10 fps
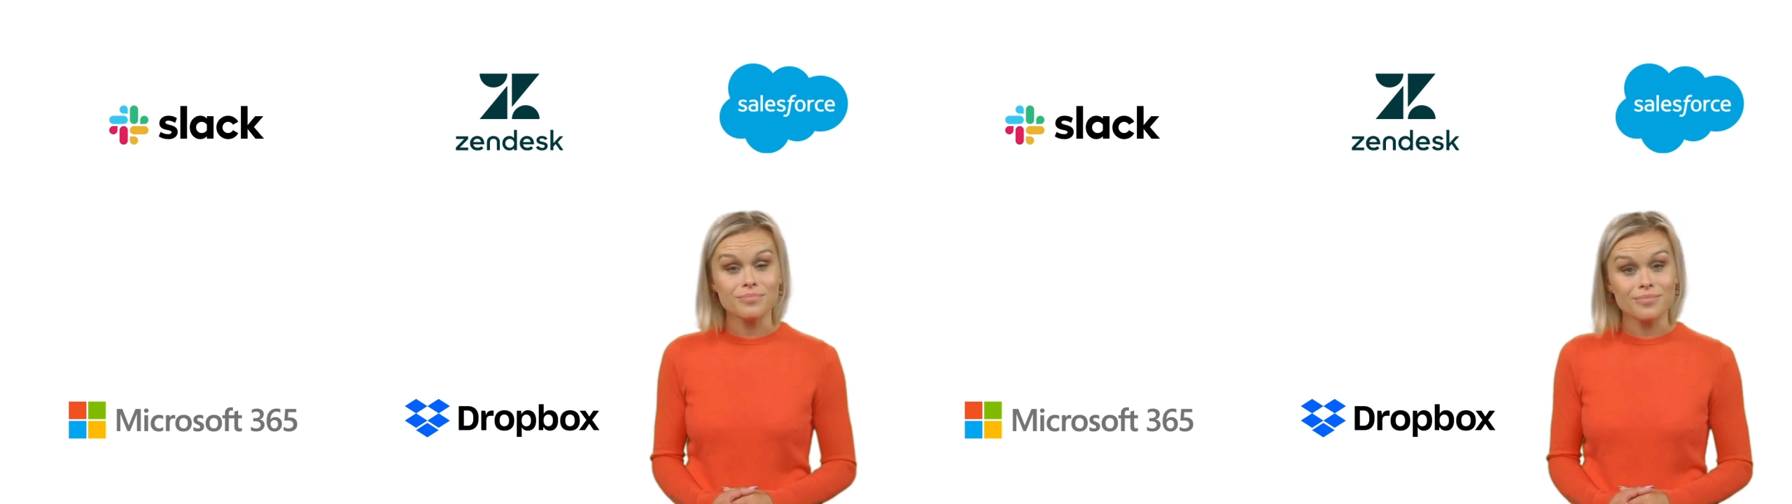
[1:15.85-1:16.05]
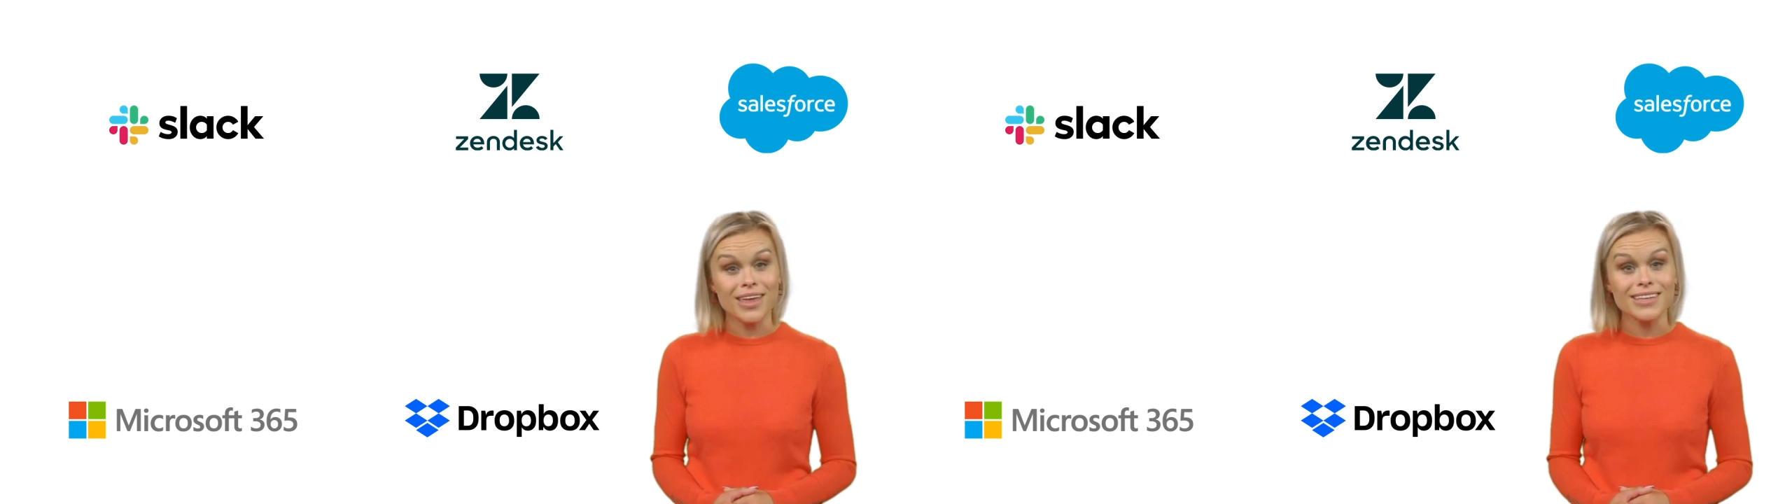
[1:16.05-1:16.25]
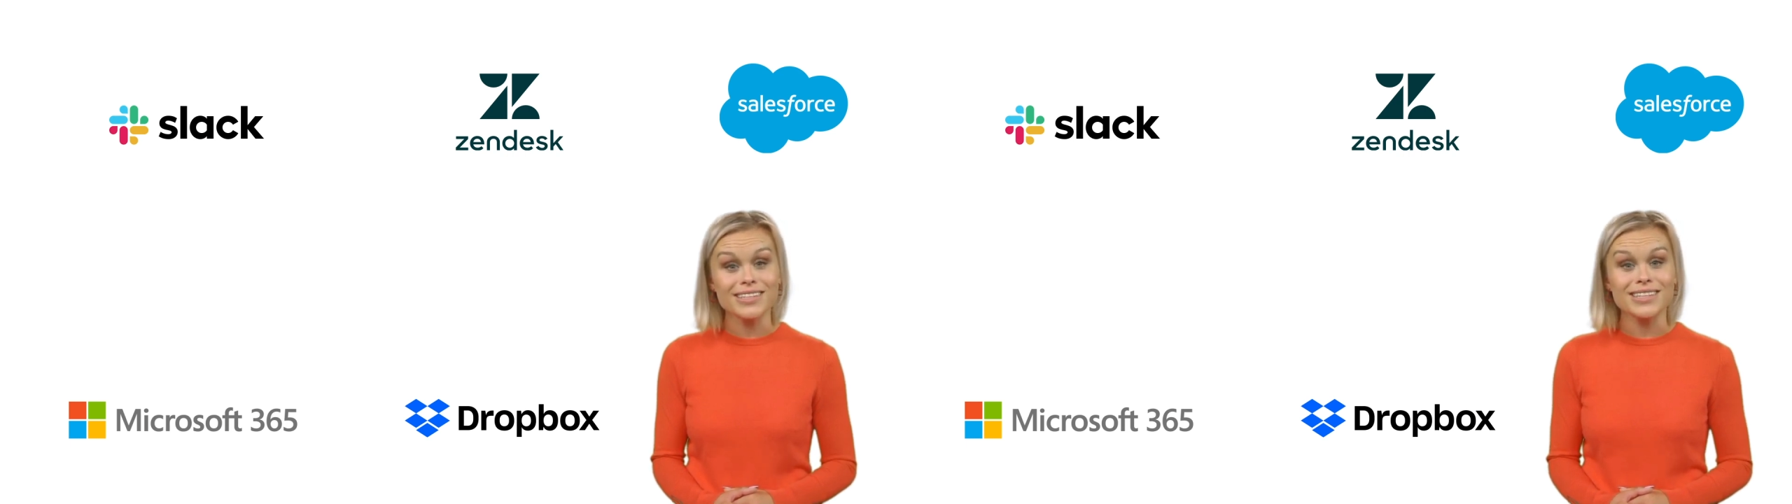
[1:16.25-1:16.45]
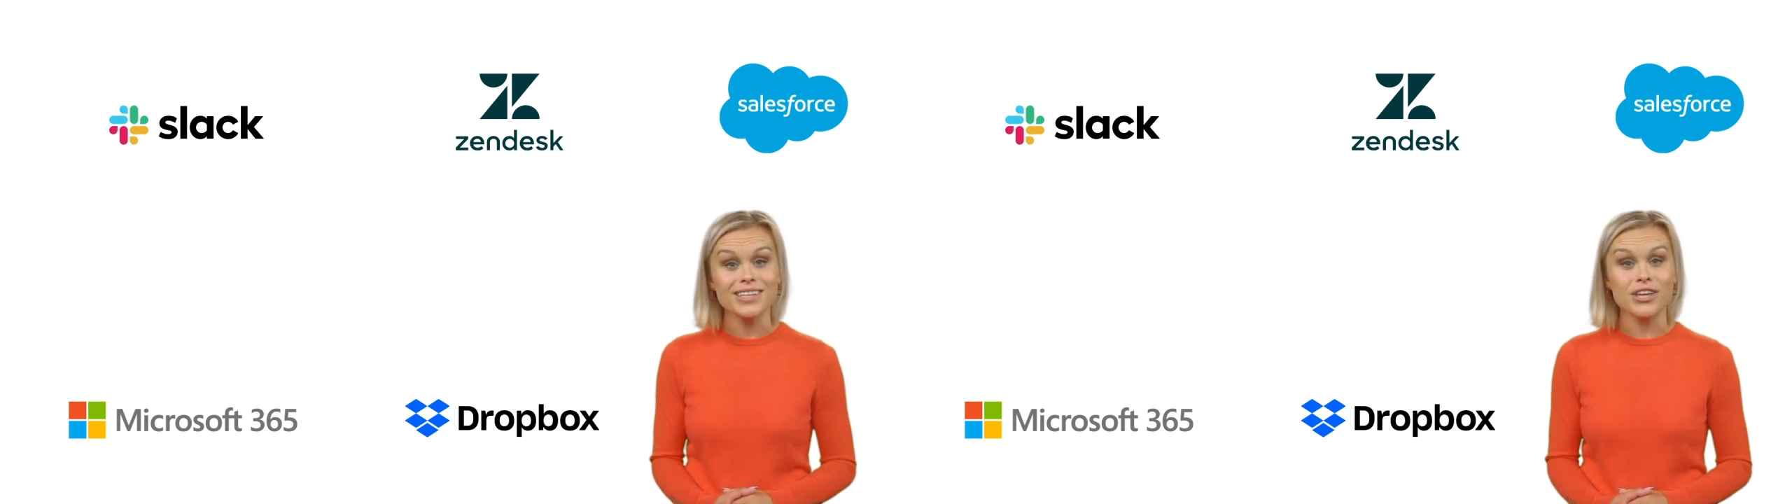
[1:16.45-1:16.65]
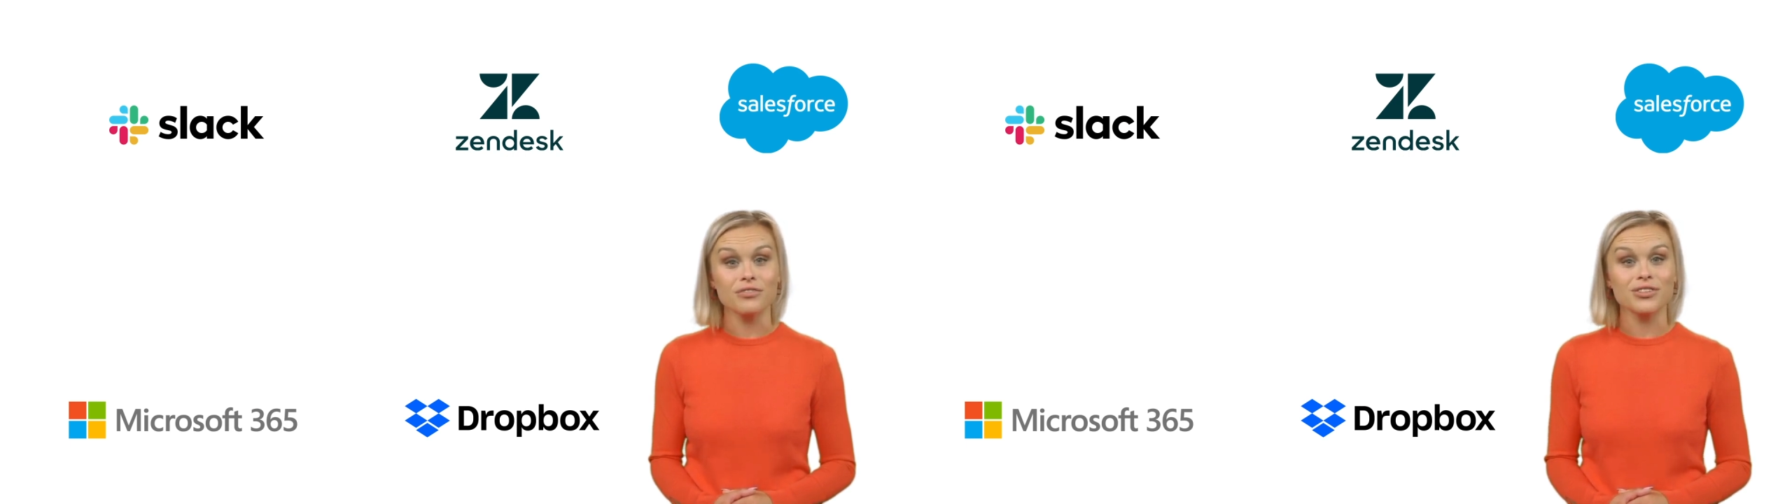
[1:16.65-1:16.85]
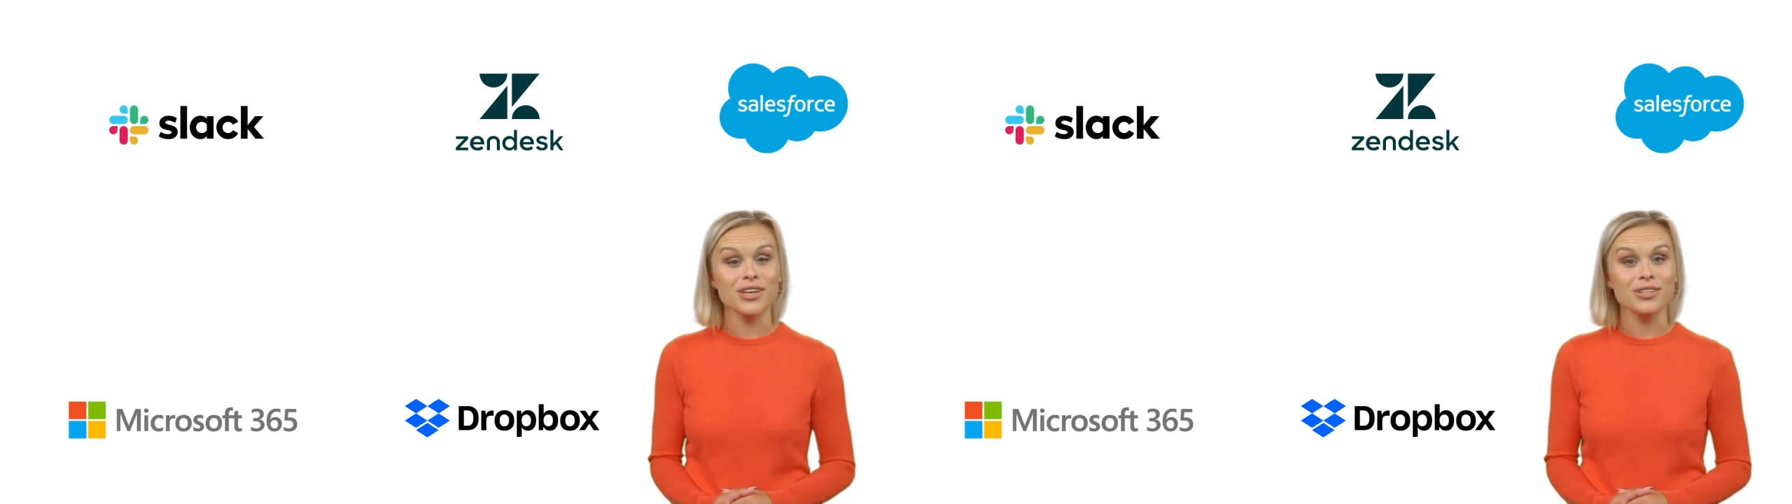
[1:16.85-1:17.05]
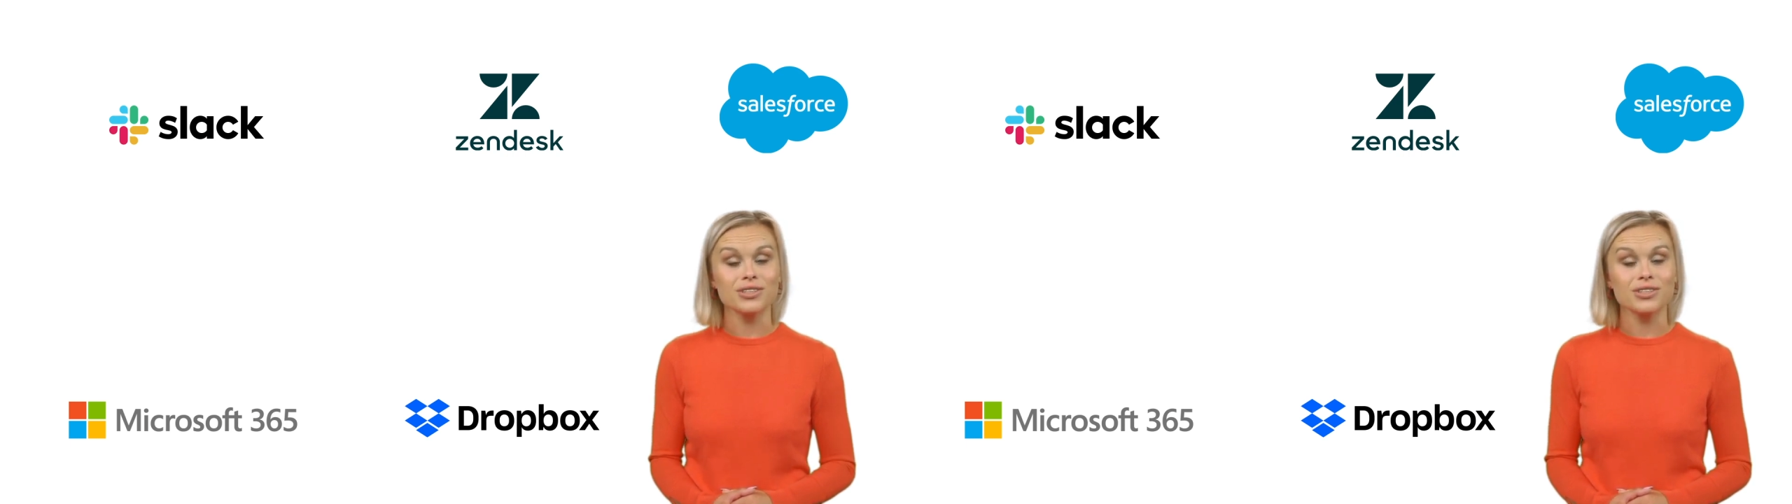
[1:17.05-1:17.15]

And since everything is